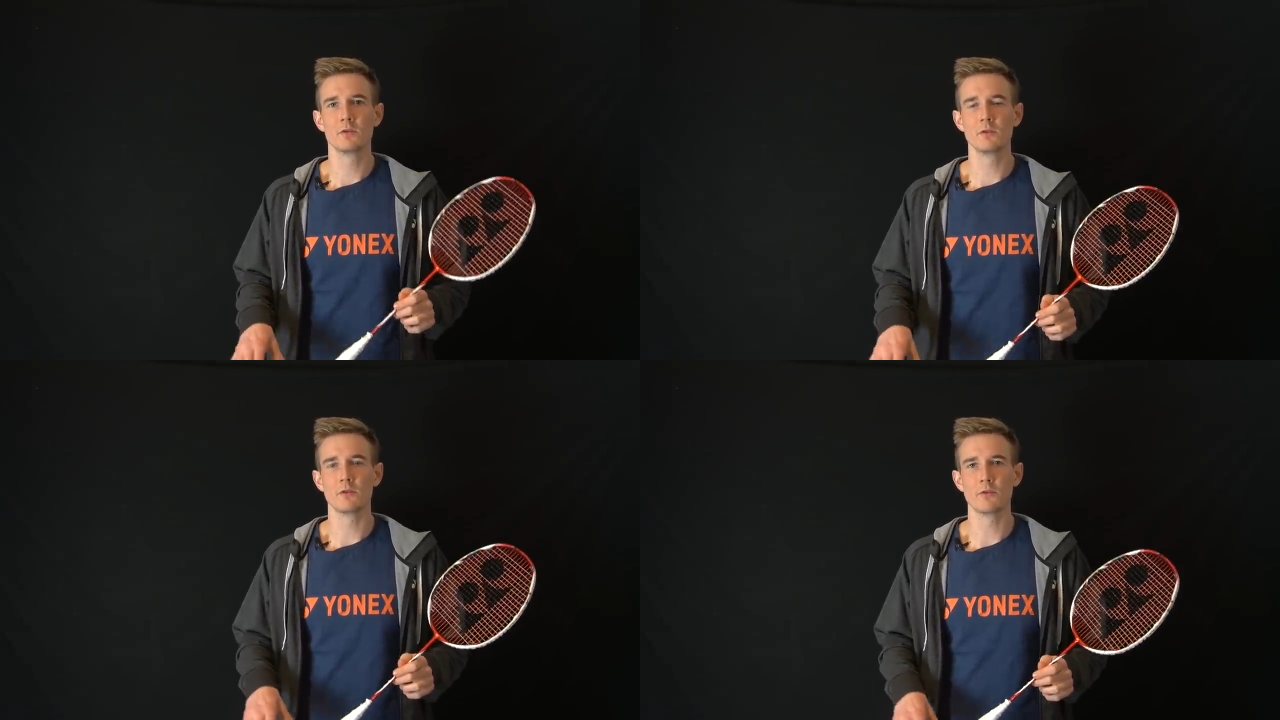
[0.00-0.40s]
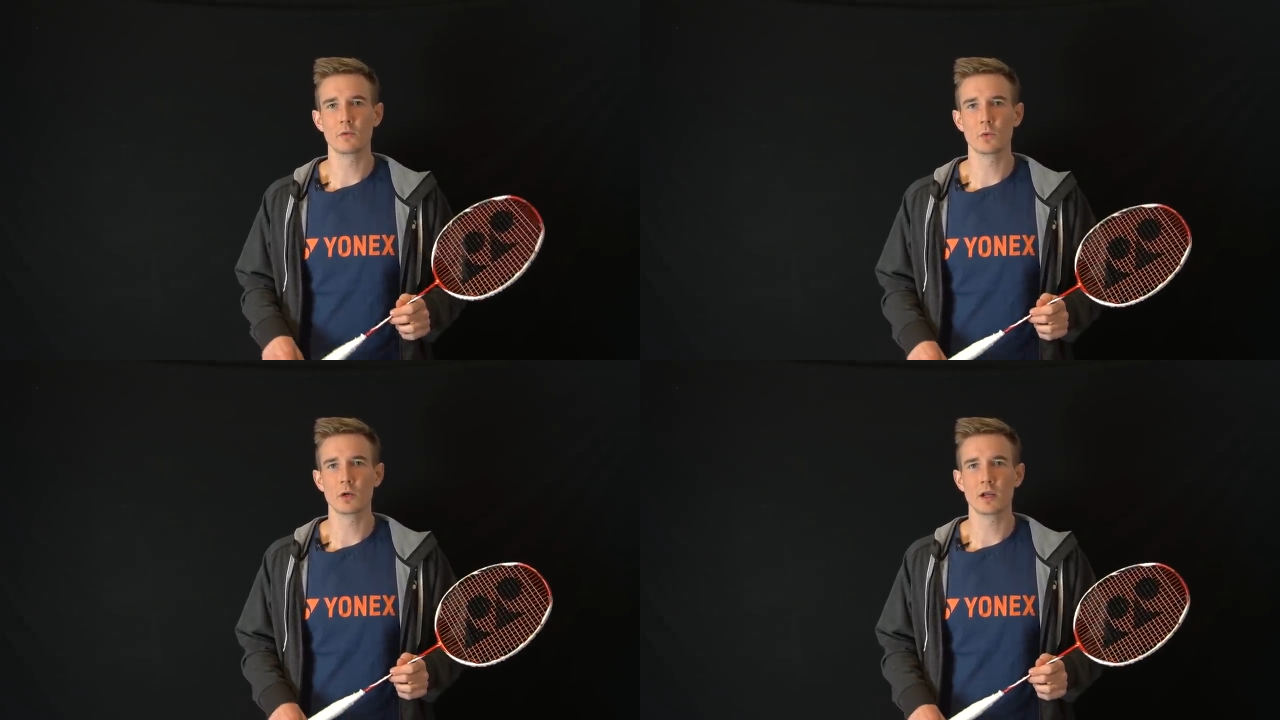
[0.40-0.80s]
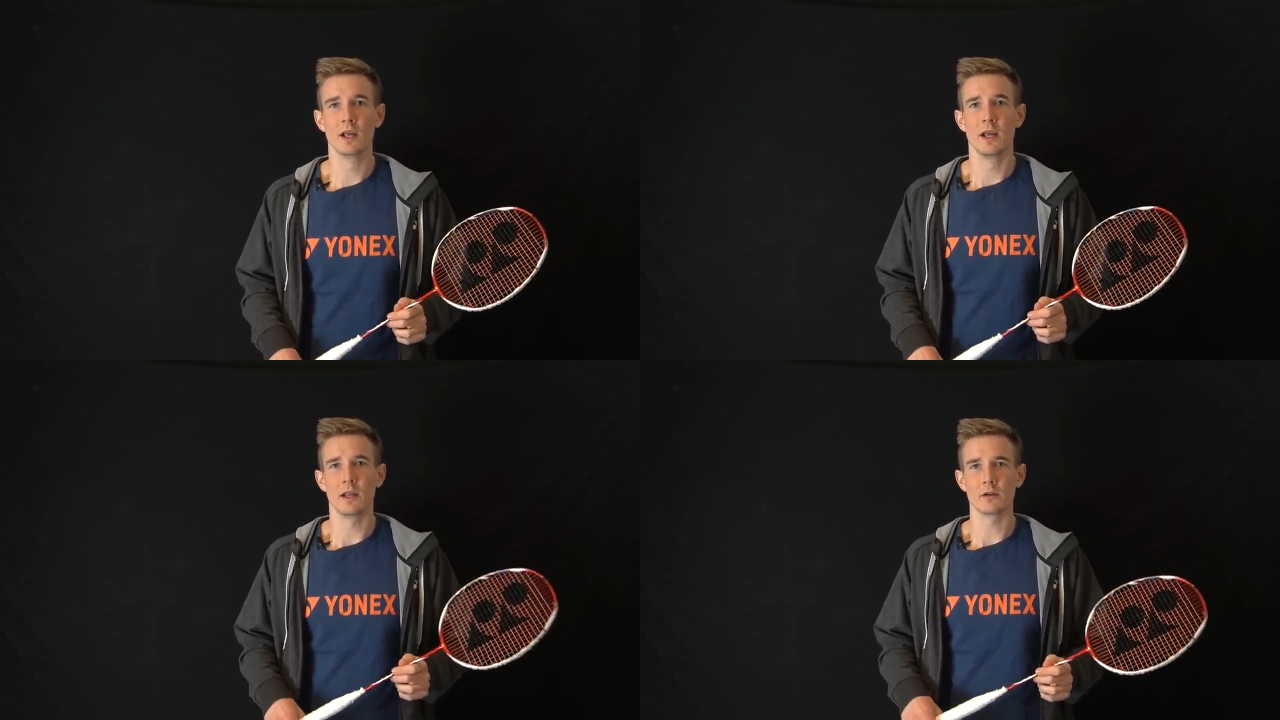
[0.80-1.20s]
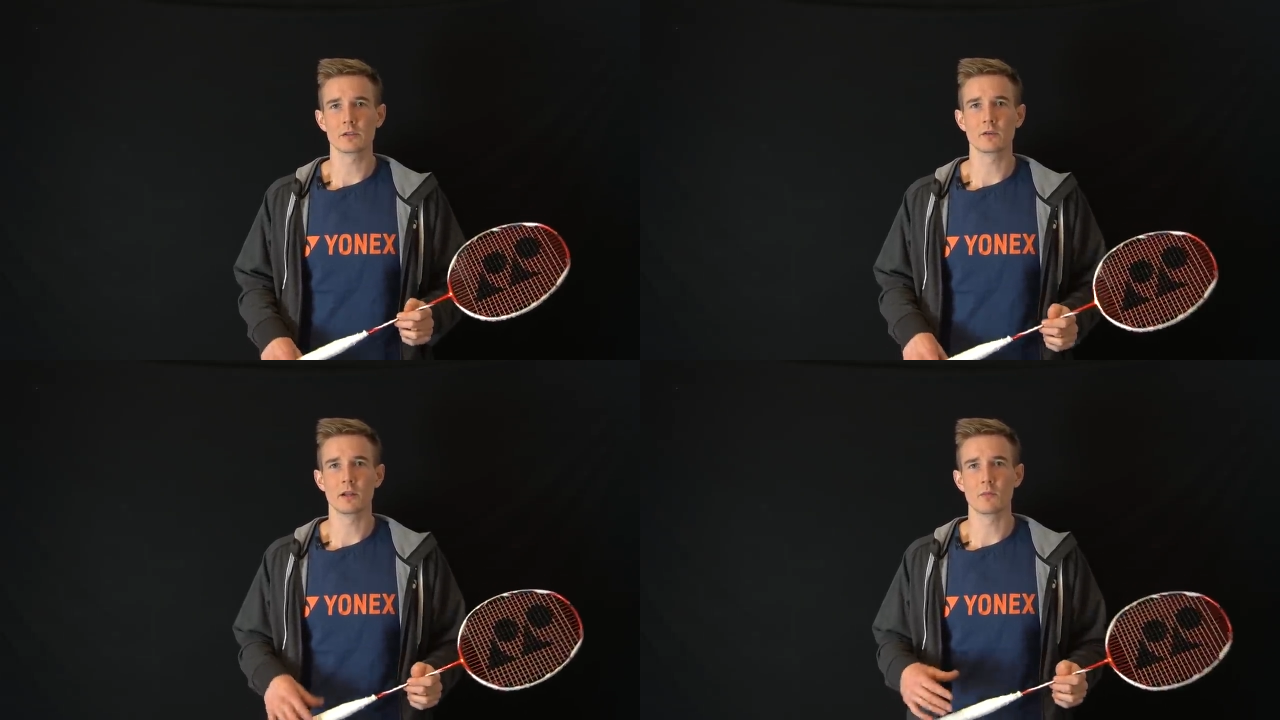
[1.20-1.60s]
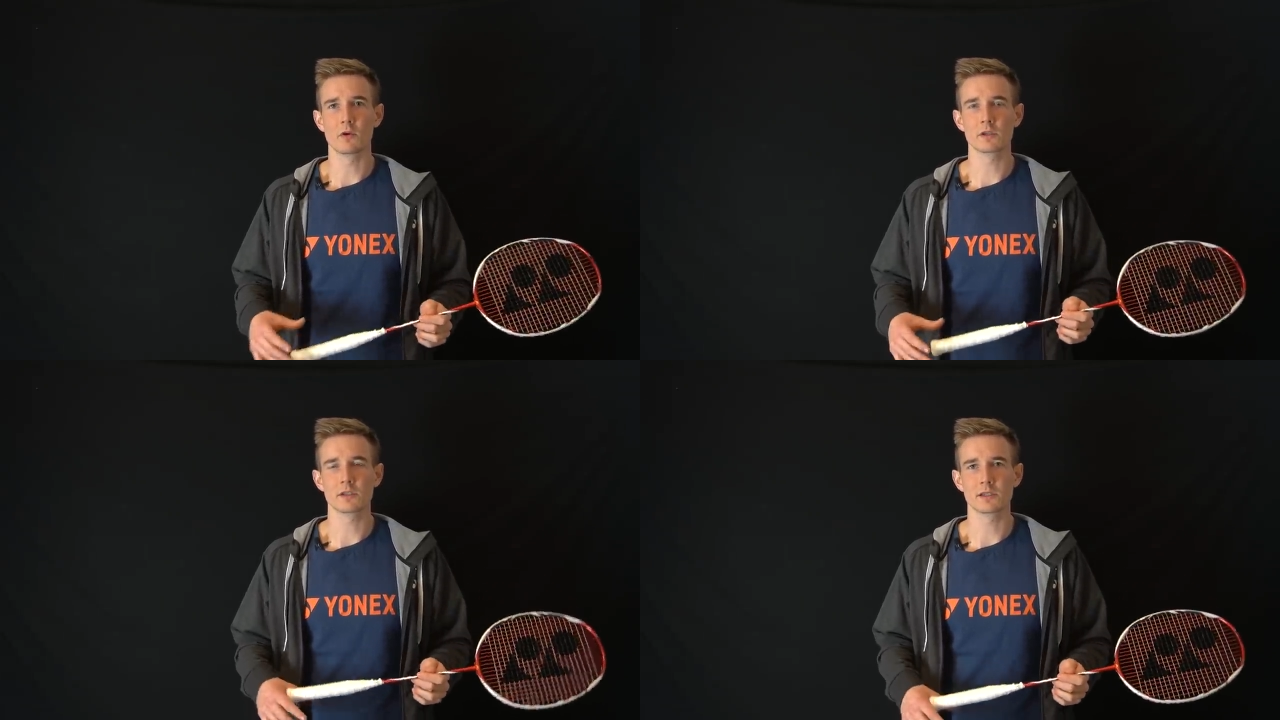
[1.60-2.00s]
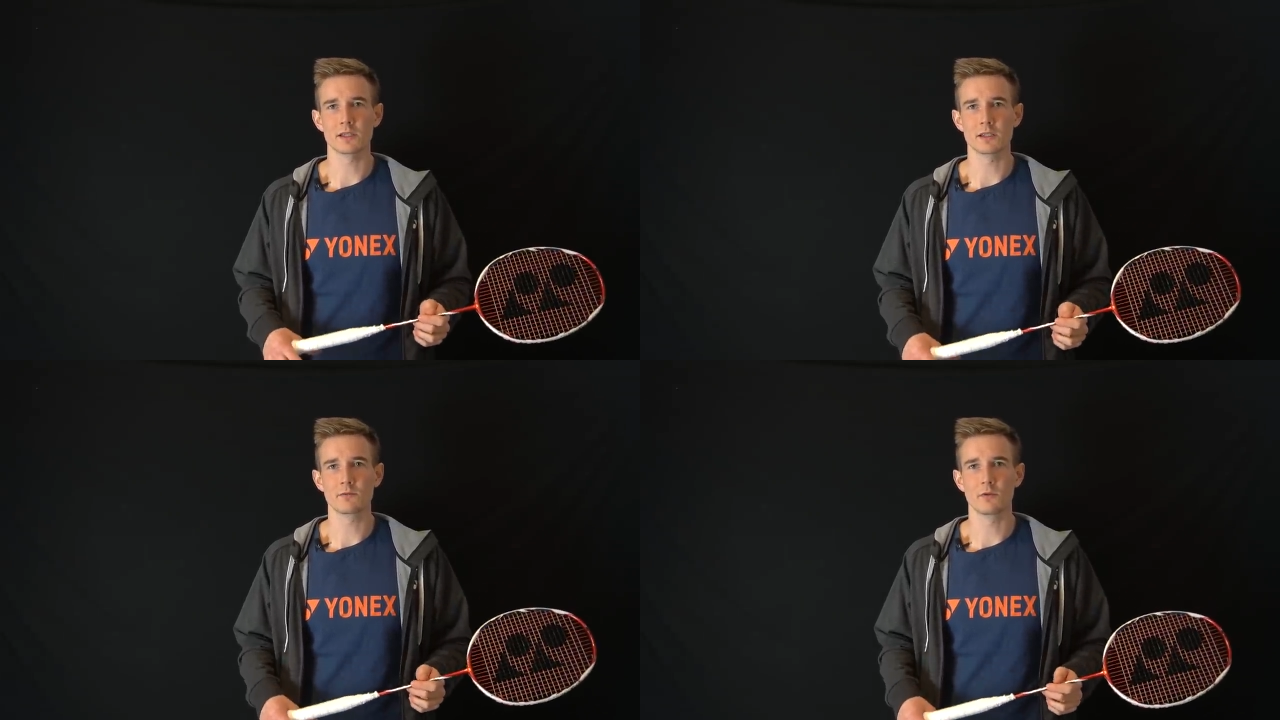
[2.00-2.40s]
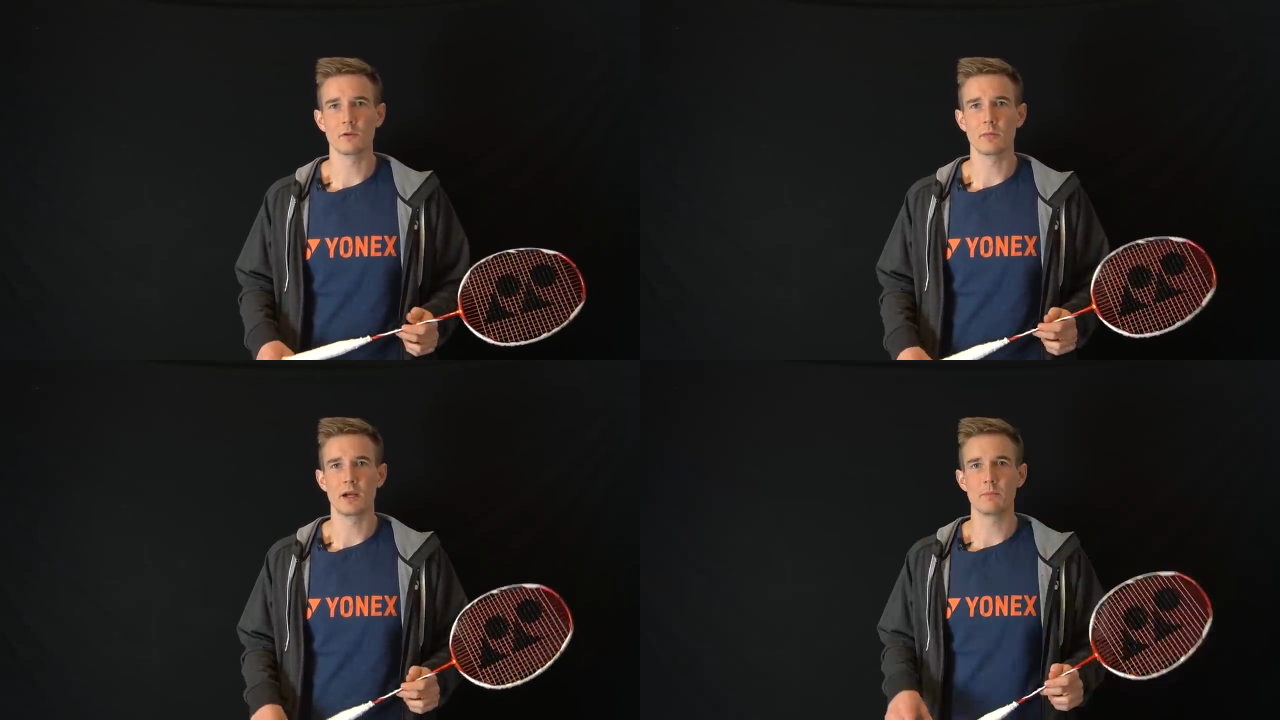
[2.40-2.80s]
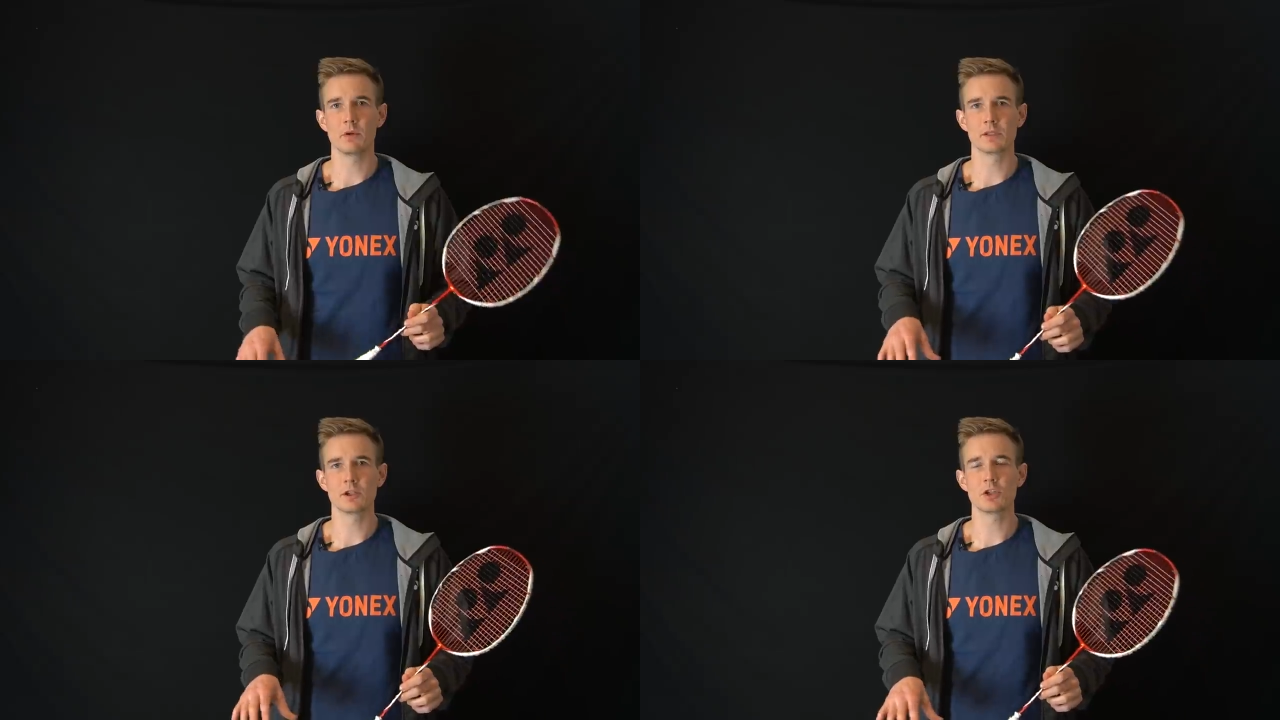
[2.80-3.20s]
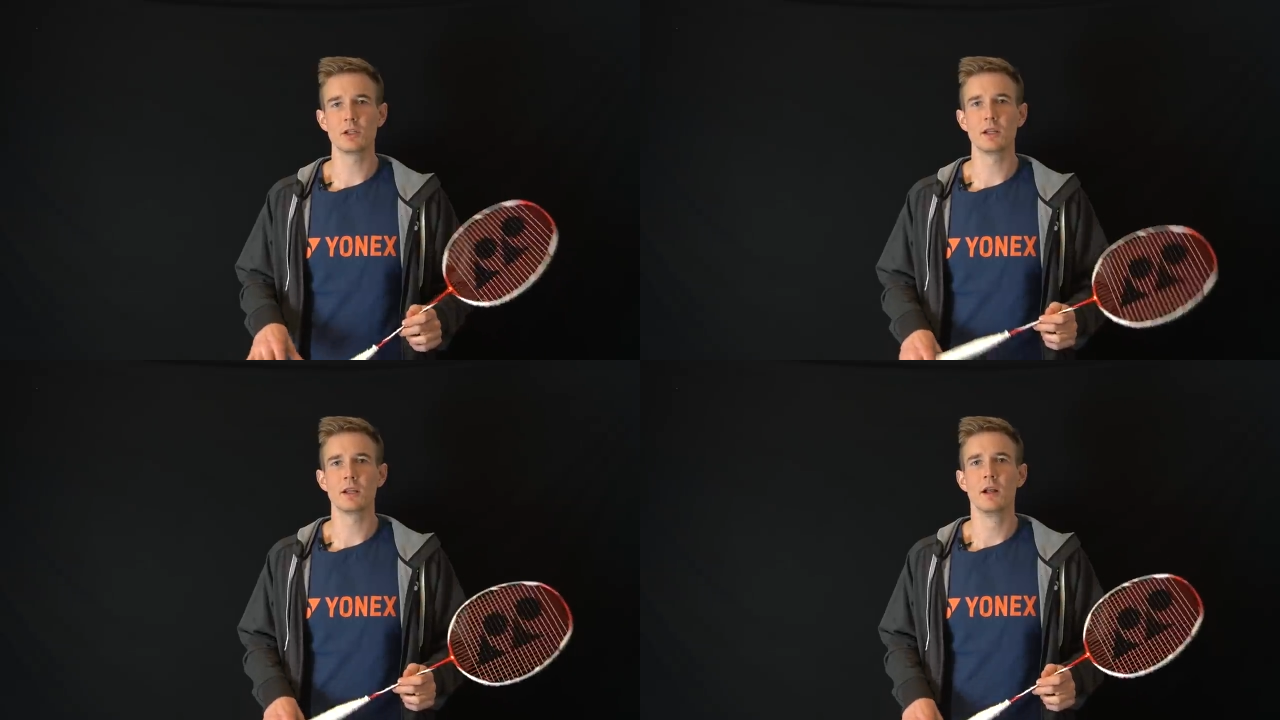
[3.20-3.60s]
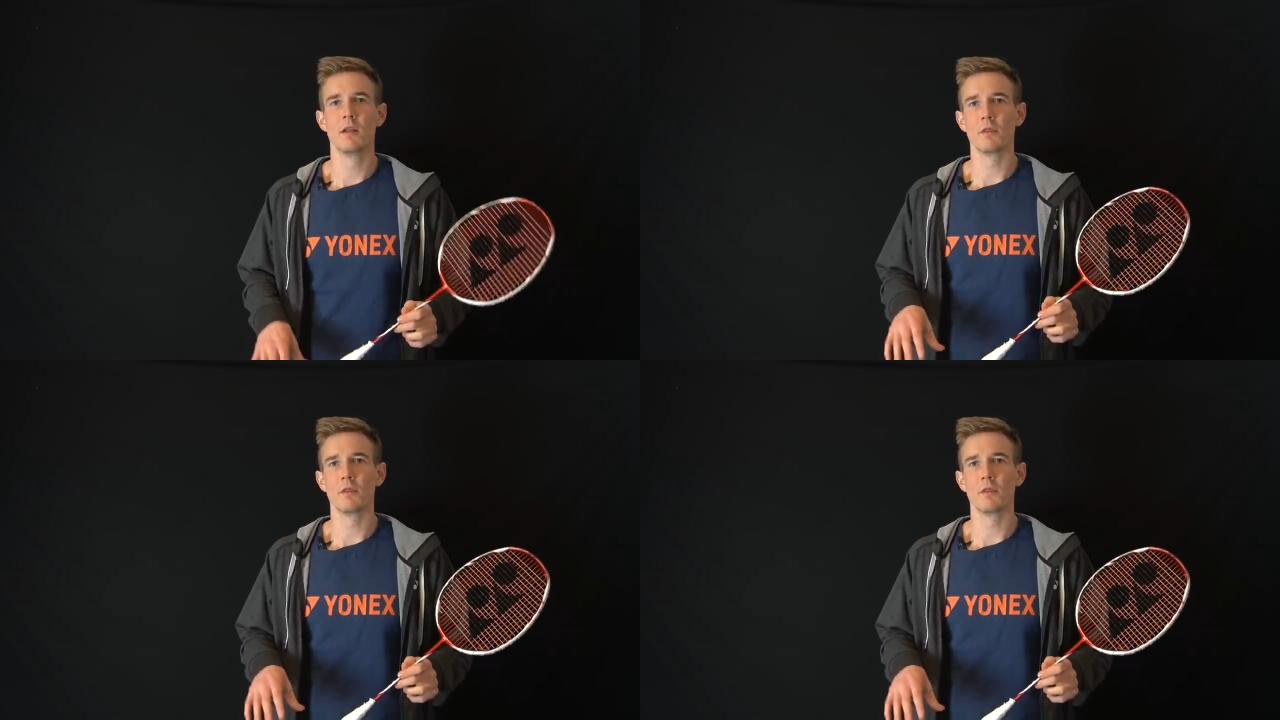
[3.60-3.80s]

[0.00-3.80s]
to your footwork and also get more successful by positioning